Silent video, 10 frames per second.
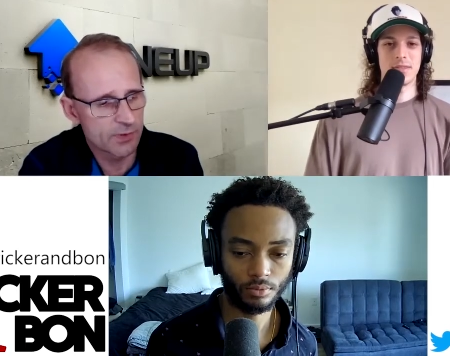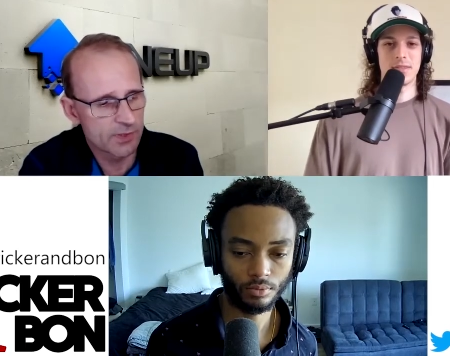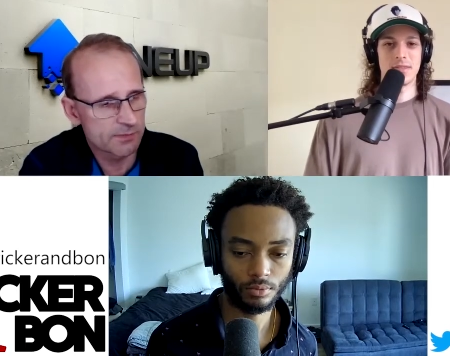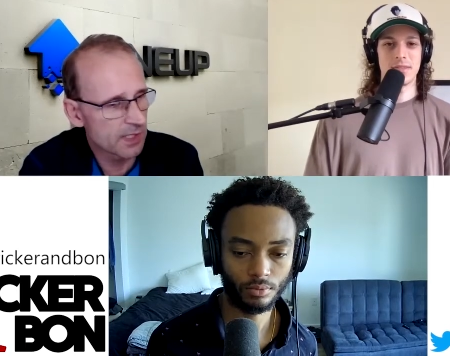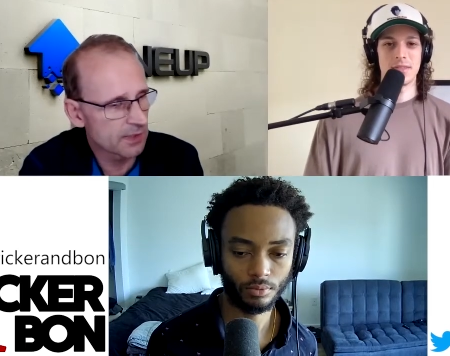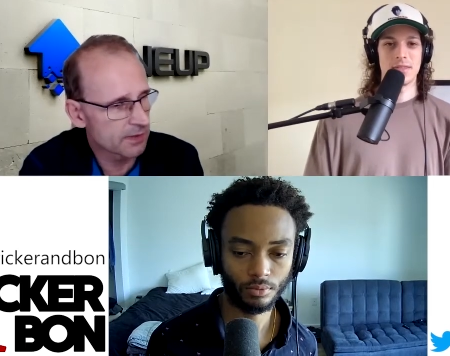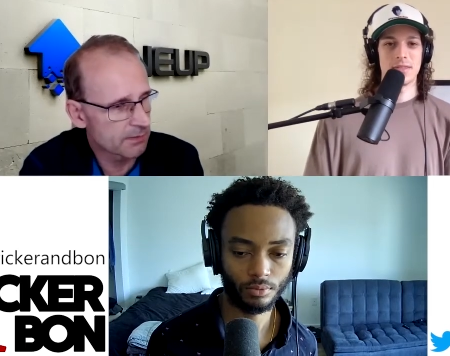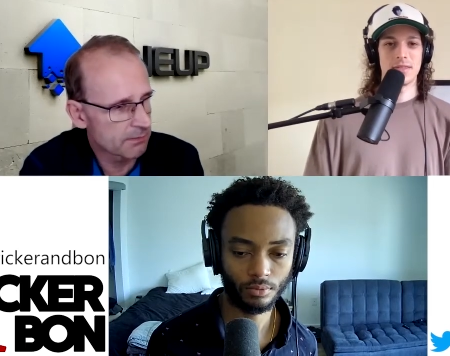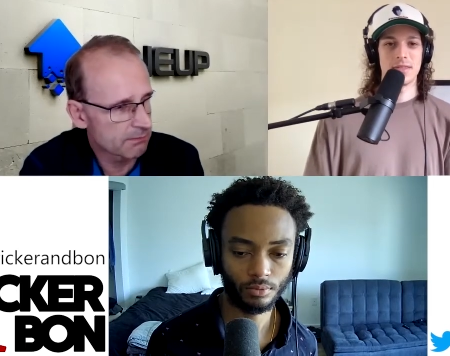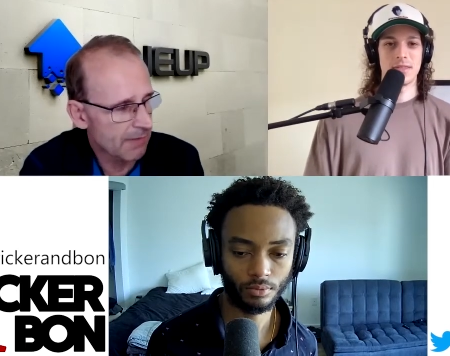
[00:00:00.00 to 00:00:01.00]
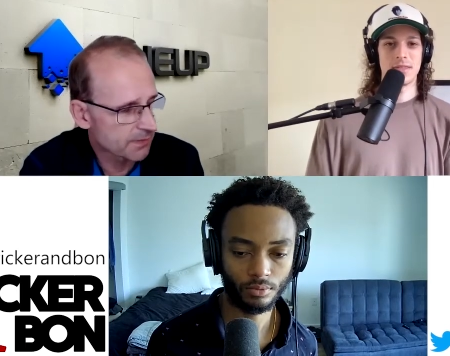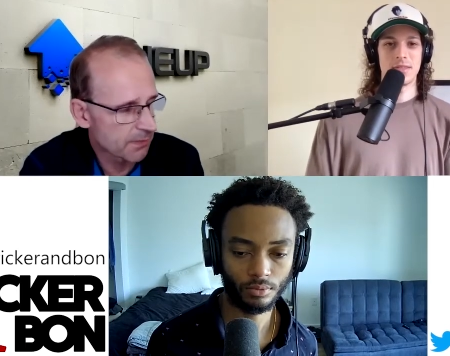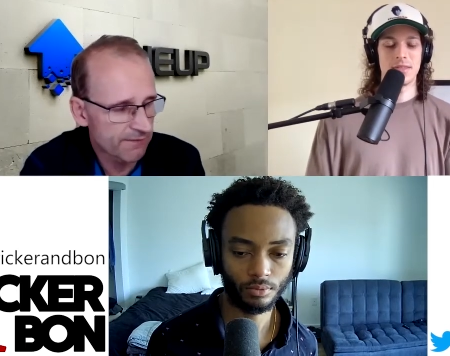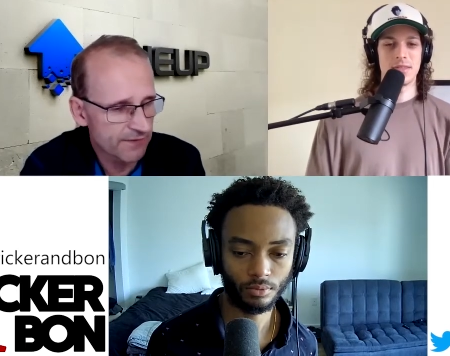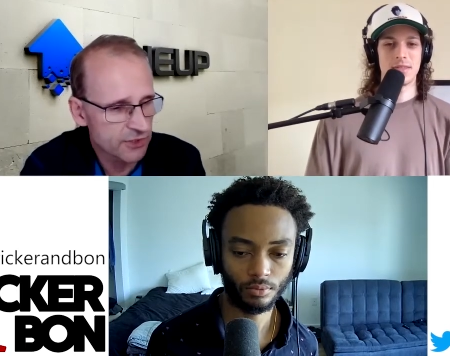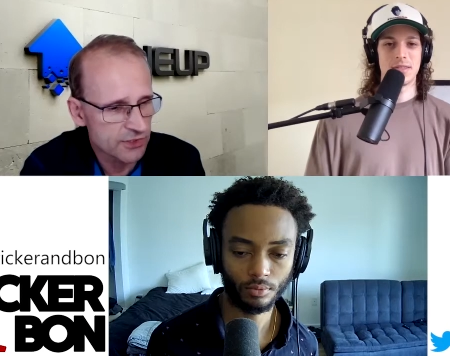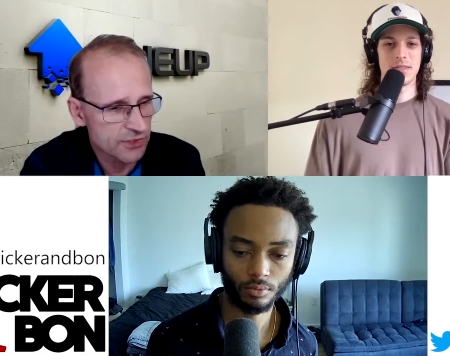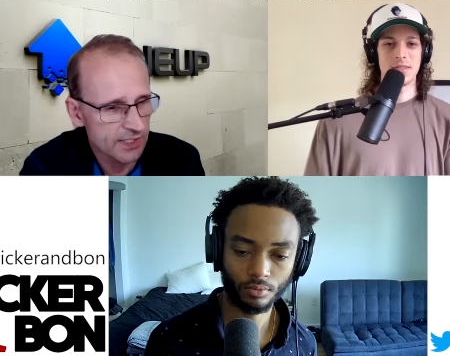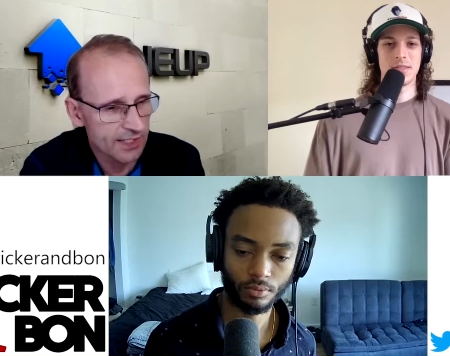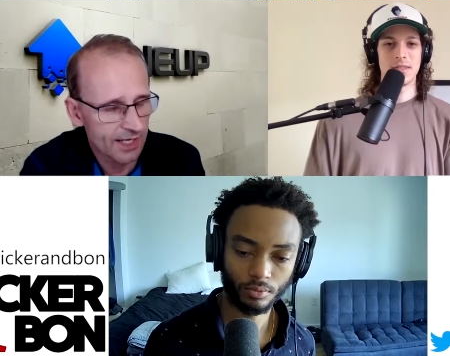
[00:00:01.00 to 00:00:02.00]
Speaker 1: with a, um, a, the maximum
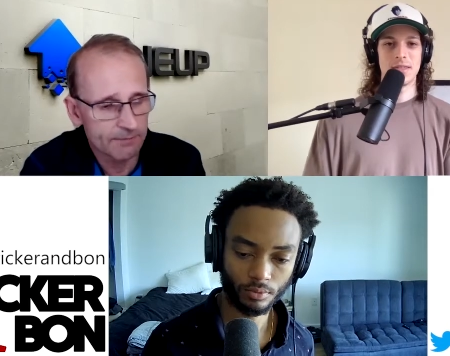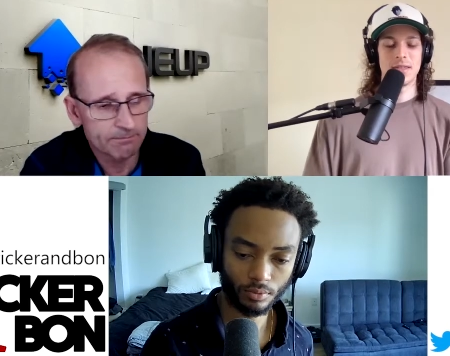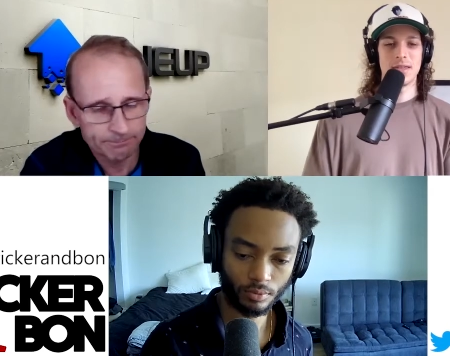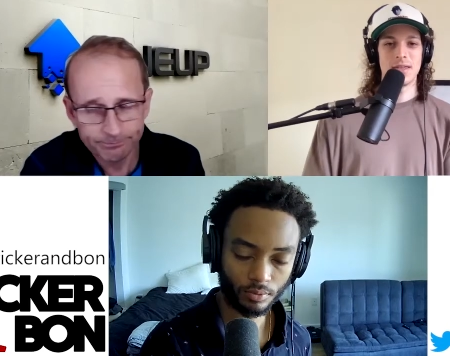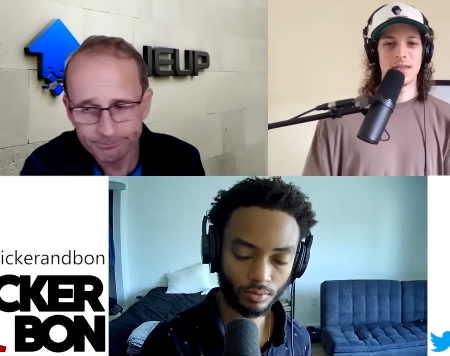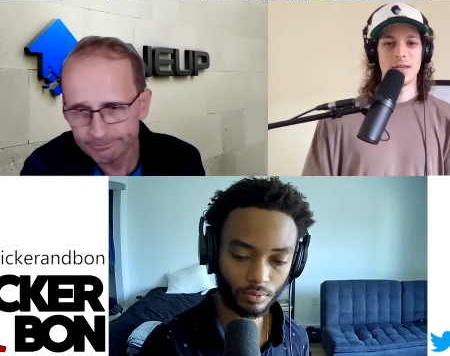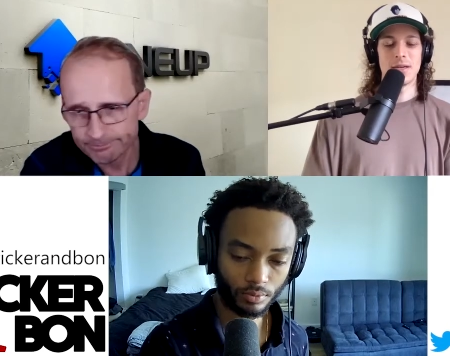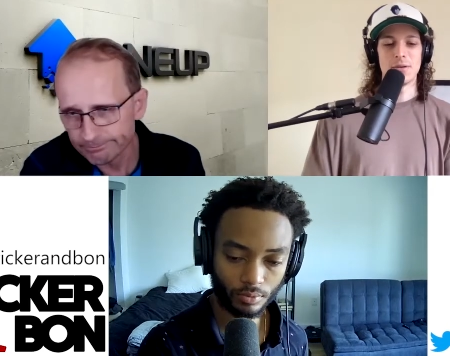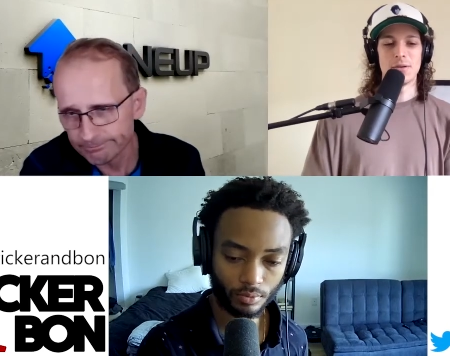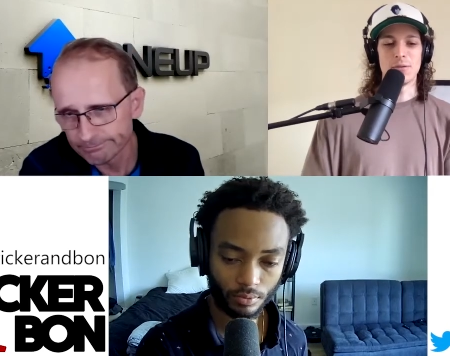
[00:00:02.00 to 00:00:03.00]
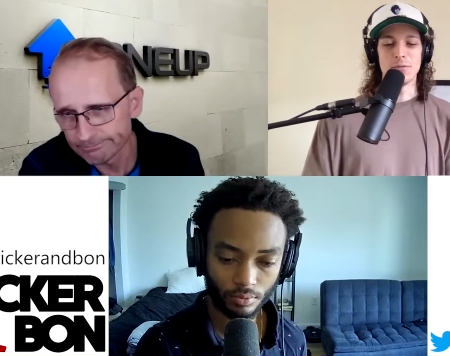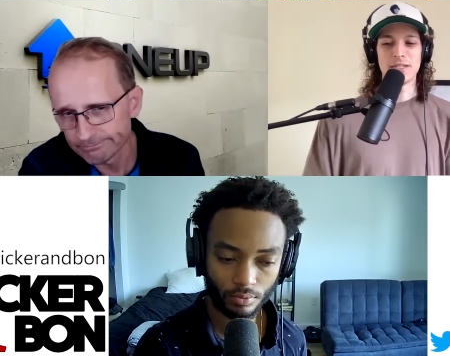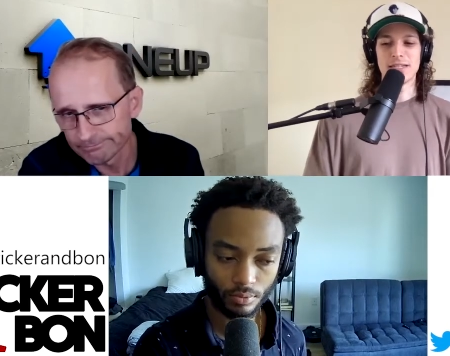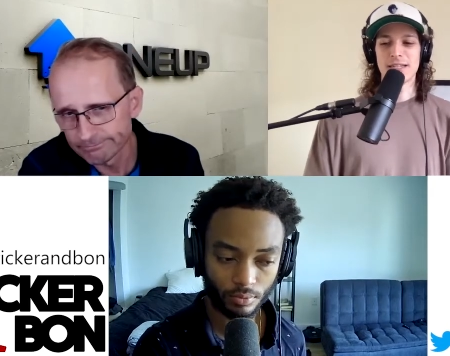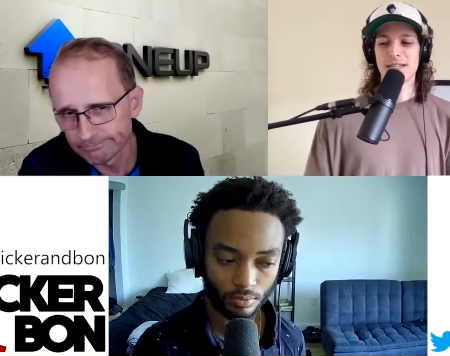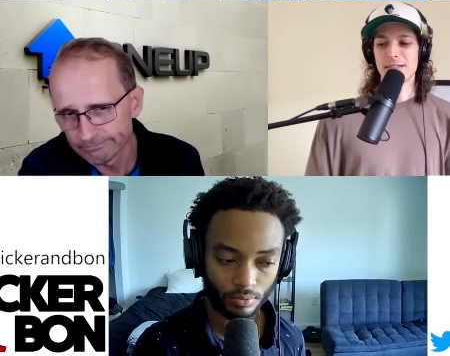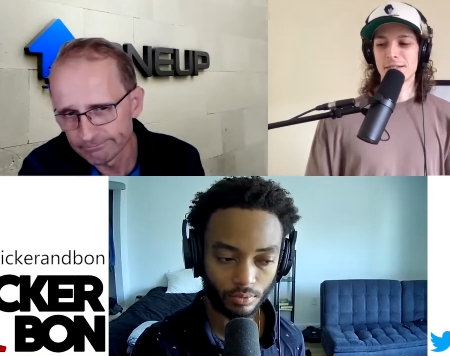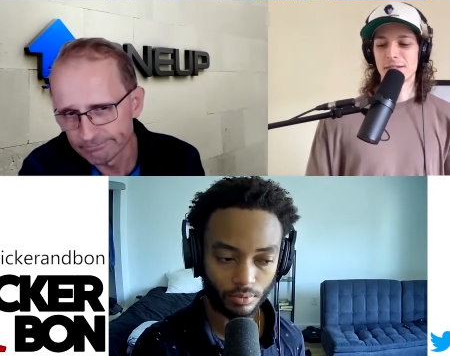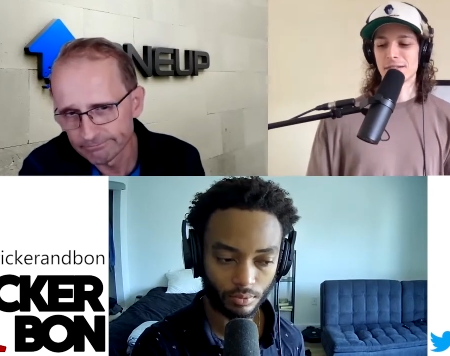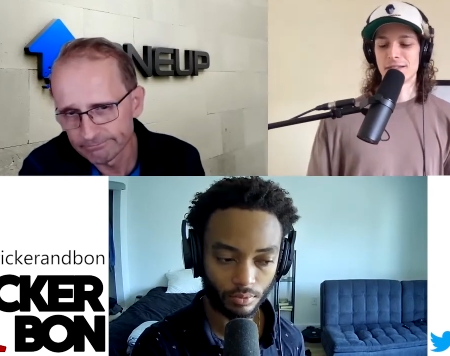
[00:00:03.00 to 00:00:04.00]
efficiency you can.
Speaker 2: We can get
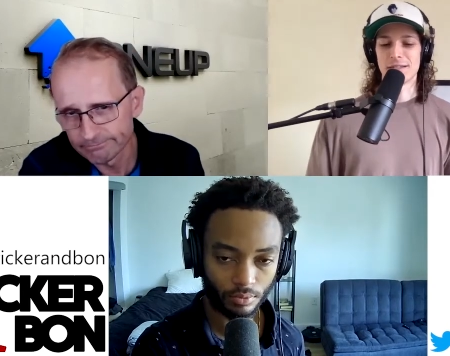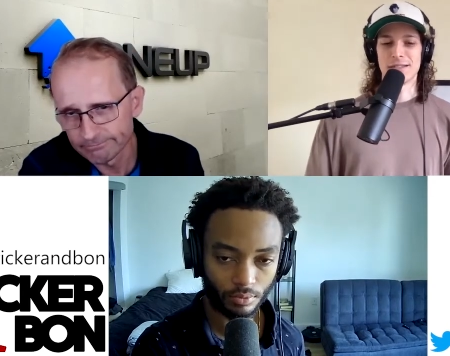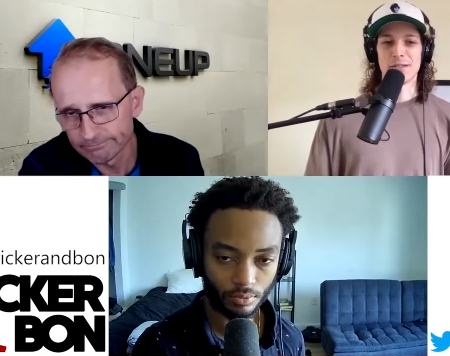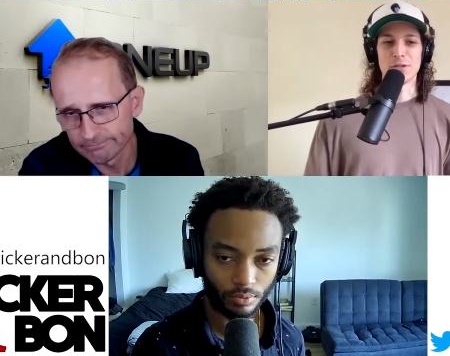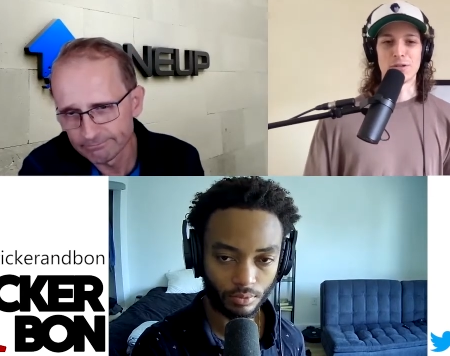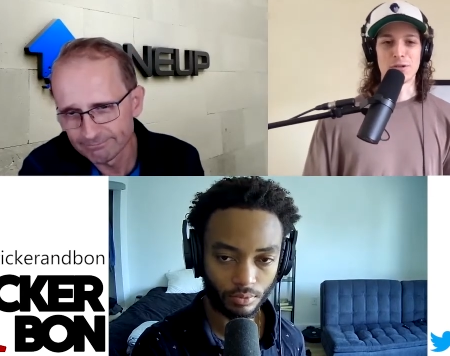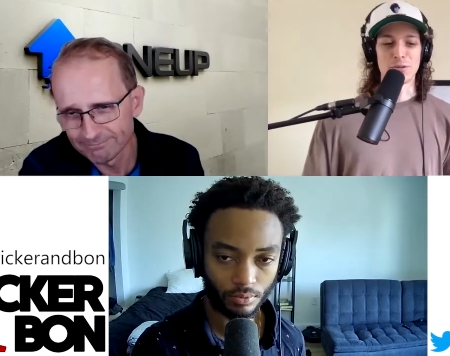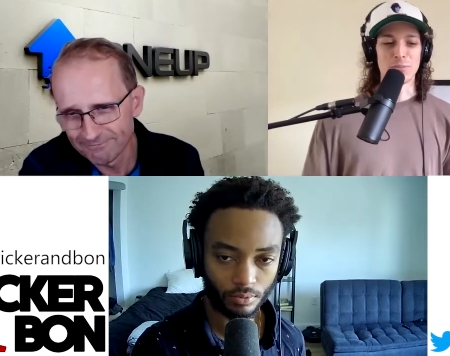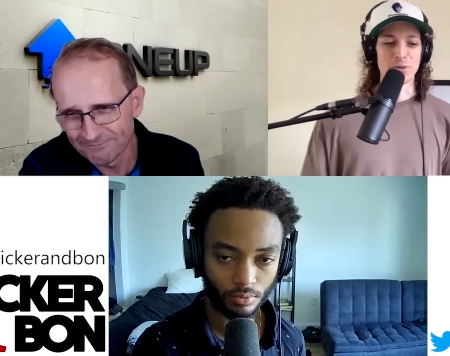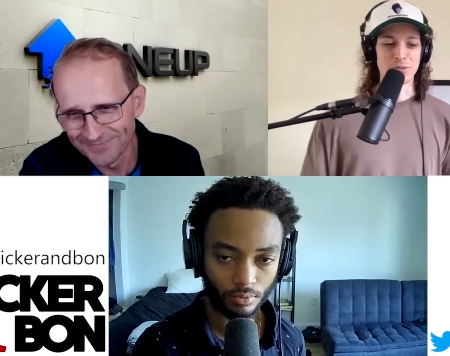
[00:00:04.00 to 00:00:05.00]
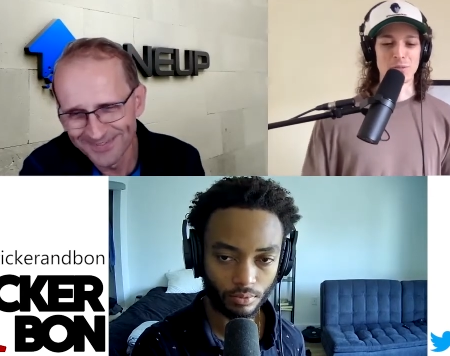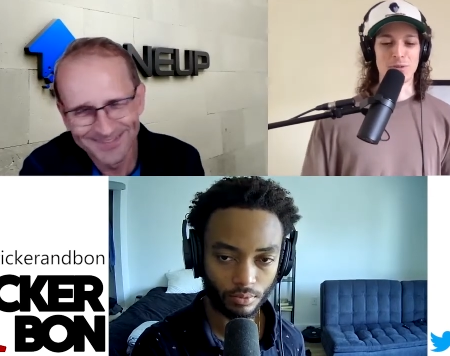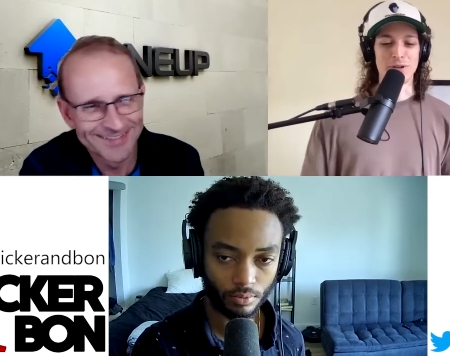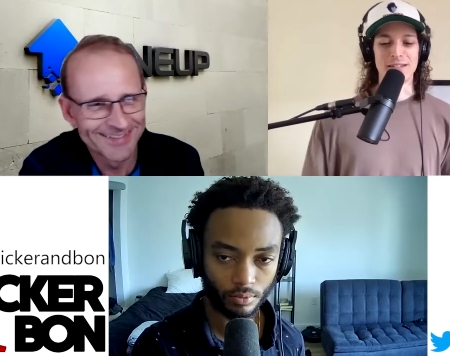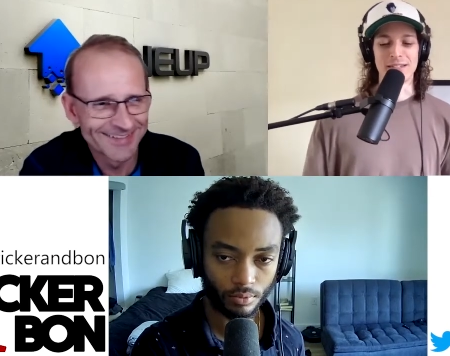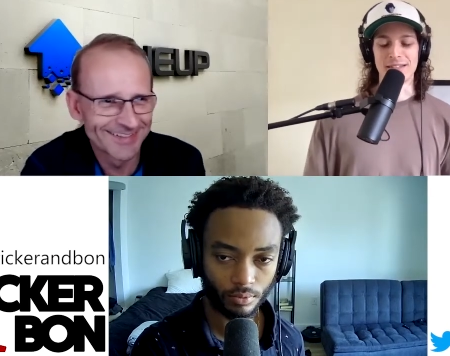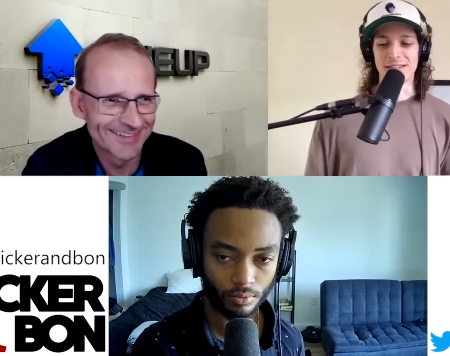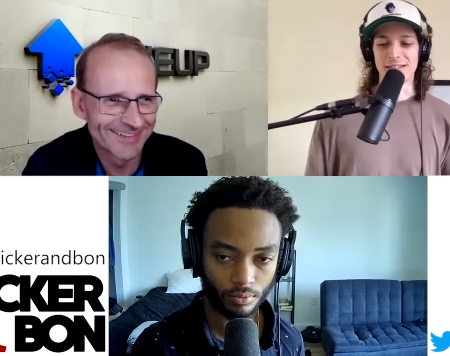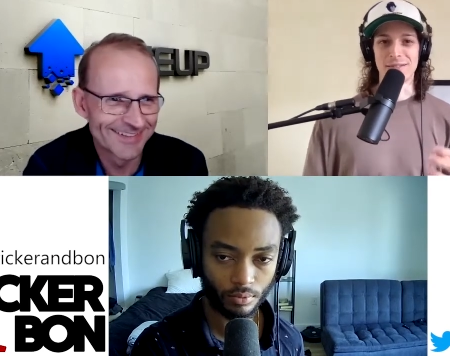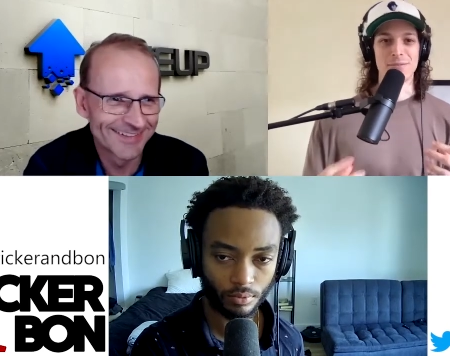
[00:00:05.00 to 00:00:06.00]
into your, your personal branding and,
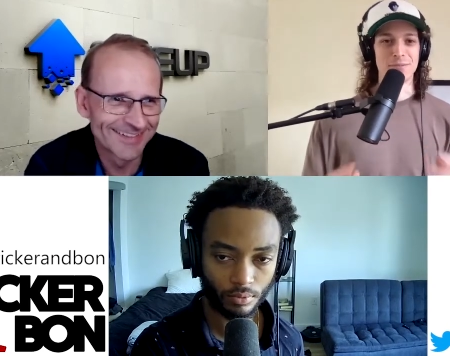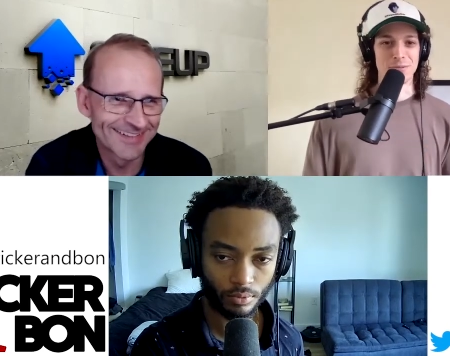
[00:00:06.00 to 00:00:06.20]
and